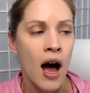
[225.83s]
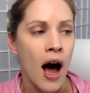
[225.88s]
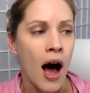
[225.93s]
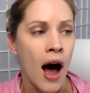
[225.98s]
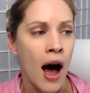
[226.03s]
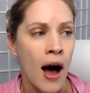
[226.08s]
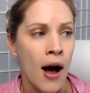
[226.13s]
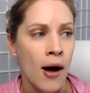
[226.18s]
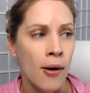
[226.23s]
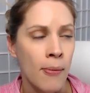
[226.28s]

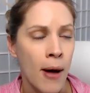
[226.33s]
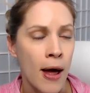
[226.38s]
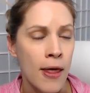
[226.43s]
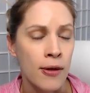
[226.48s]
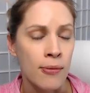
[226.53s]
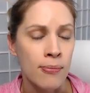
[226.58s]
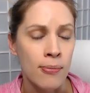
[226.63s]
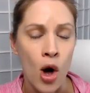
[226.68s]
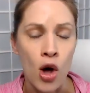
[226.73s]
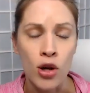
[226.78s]
Um,
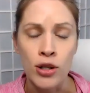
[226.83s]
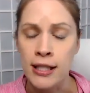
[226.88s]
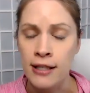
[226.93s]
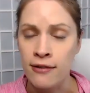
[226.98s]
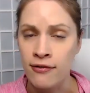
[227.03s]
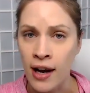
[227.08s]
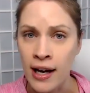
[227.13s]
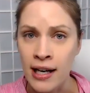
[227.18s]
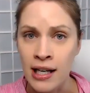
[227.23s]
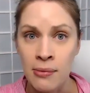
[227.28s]
the
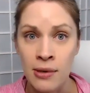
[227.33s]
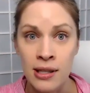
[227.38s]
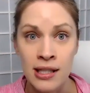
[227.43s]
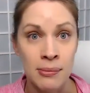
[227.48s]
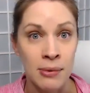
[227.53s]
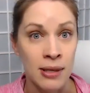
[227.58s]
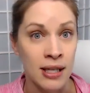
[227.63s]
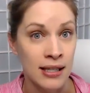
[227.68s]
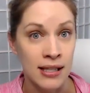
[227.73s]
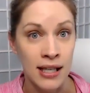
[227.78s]
multivitamins,
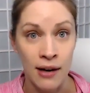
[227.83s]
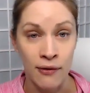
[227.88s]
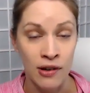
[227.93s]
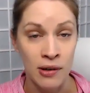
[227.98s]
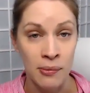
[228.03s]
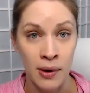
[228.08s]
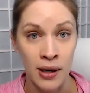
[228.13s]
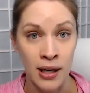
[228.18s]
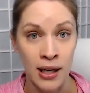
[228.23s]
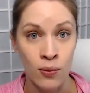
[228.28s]
because
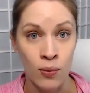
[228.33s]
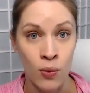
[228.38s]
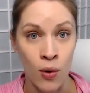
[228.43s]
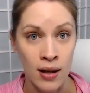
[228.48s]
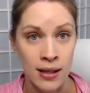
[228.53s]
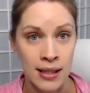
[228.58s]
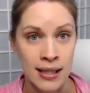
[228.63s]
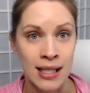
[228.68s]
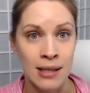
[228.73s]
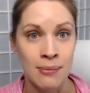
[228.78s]
everybody
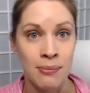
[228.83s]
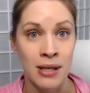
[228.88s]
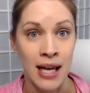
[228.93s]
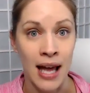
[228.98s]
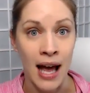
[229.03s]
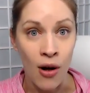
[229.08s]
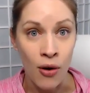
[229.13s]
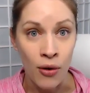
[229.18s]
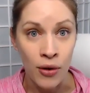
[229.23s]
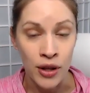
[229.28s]
wants to be
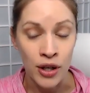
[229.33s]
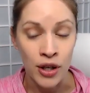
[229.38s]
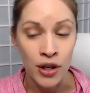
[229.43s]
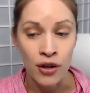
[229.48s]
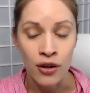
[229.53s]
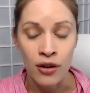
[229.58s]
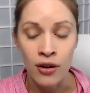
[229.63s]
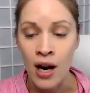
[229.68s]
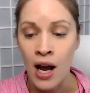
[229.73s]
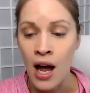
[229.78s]

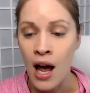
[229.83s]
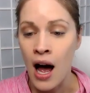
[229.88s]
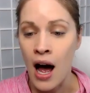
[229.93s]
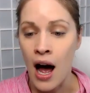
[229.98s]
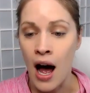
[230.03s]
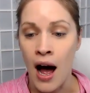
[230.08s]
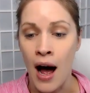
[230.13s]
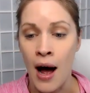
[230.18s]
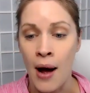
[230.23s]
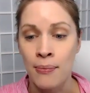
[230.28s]
healthier.
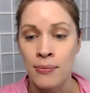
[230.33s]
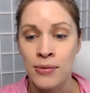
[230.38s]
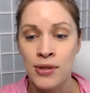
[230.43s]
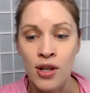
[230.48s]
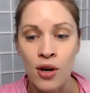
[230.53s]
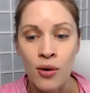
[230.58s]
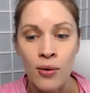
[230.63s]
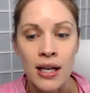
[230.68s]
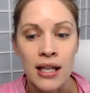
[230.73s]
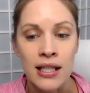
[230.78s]
Um,
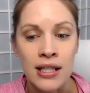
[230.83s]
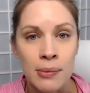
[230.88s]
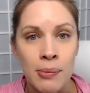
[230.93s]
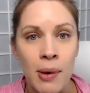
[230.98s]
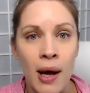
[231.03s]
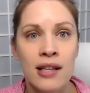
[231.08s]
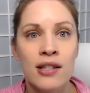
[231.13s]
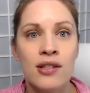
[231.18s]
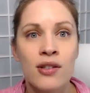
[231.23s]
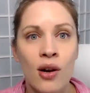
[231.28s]
so it
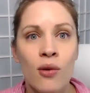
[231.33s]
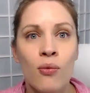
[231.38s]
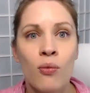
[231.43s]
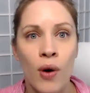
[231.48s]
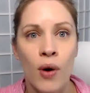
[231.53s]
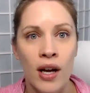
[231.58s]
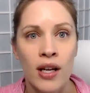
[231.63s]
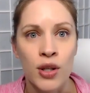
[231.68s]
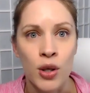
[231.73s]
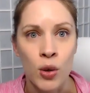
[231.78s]
depends on
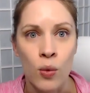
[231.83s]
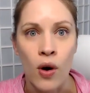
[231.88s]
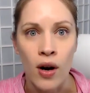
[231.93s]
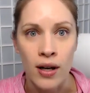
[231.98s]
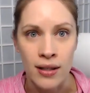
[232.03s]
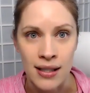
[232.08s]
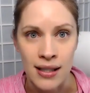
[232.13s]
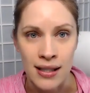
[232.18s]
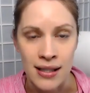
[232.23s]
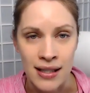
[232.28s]
what you
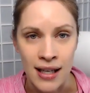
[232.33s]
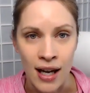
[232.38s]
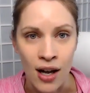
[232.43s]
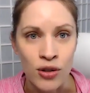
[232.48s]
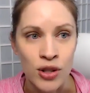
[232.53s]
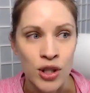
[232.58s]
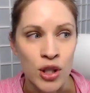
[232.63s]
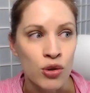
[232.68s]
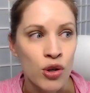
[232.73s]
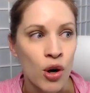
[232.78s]
want to
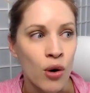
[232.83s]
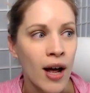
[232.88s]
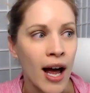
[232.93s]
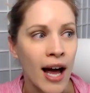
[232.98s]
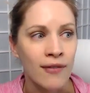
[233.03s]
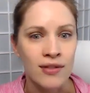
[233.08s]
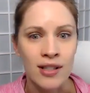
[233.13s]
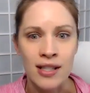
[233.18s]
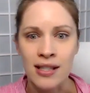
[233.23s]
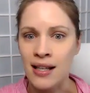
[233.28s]
sell. You don't
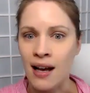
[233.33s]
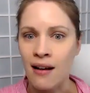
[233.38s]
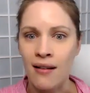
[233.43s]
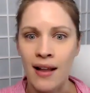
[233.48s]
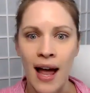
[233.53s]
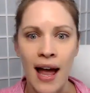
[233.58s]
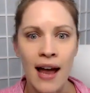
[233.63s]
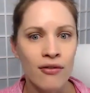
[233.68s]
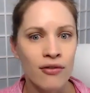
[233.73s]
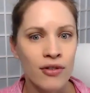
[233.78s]
have to
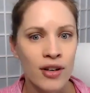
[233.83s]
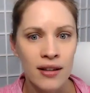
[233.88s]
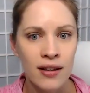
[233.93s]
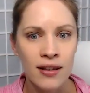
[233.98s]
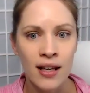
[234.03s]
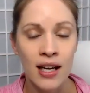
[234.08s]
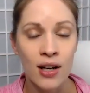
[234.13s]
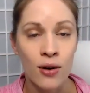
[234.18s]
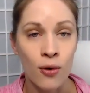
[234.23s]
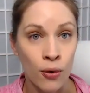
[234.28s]
sell
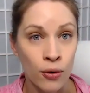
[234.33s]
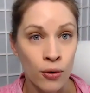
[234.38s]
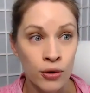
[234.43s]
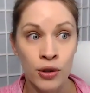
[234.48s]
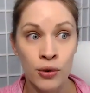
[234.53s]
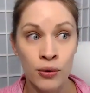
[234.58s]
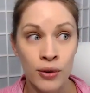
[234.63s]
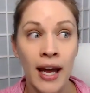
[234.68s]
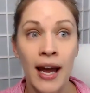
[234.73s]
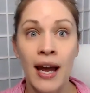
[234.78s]
everything, or
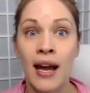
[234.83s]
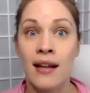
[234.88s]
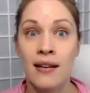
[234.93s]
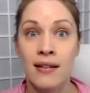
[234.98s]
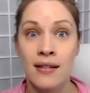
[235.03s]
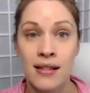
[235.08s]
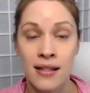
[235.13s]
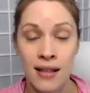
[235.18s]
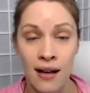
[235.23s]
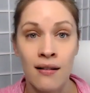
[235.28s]
you
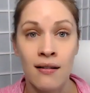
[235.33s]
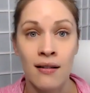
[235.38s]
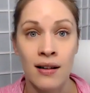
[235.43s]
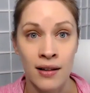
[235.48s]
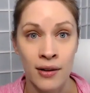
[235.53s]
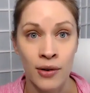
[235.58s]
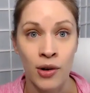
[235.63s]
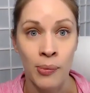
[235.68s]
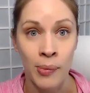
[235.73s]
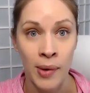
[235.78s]
can sell a
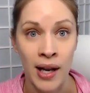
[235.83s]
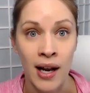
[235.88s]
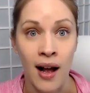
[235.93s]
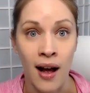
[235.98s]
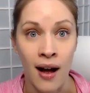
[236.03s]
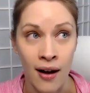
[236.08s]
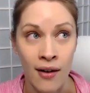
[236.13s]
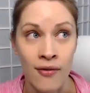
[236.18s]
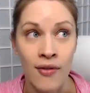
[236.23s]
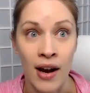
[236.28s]
little bit
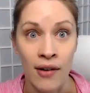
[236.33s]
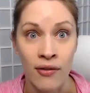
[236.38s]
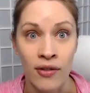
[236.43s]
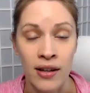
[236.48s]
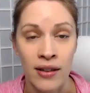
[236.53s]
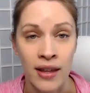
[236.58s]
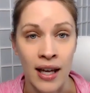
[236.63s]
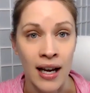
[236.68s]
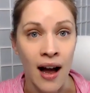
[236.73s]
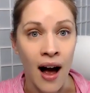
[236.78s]
of
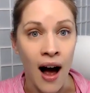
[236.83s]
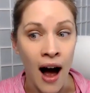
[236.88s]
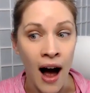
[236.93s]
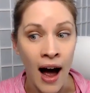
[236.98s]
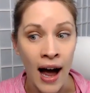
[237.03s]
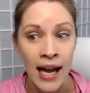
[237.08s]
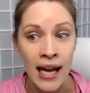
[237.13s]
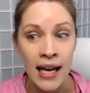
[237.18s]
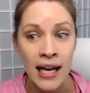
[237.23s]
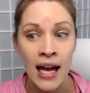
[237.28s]
everything.
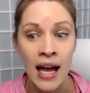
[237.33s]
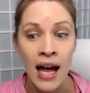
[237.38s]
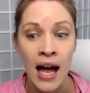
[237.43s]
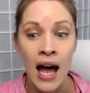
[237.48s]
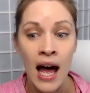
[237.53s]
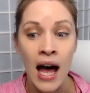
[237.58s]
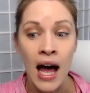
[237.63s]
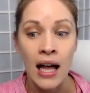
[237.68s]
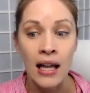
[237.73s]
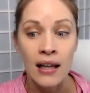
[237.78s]
I
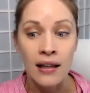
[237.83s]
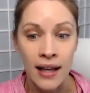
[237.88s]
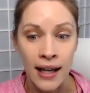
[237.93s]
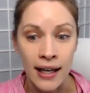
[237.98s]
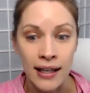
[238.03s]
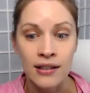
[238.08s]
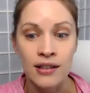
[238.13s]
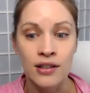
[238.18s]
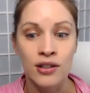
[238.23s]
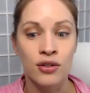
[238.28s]

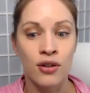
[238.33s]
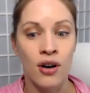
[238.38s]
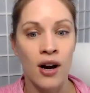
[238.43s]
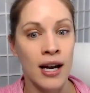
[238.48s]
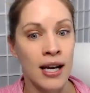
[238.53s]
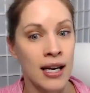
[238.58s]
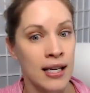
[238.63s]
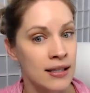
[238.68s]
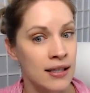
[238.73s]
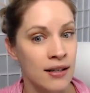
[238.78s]
like to
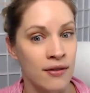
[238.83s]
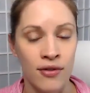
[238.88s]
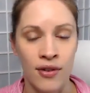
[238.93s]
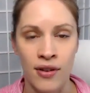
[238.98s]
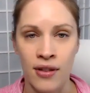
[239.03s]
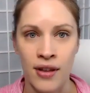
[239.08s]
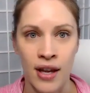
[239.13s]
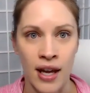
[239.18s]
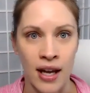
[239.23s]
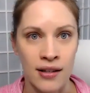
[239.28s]
try
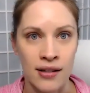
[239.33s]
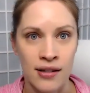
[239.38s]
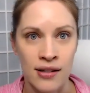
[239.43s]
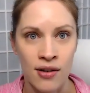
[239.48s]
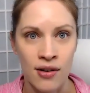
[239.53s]
different things.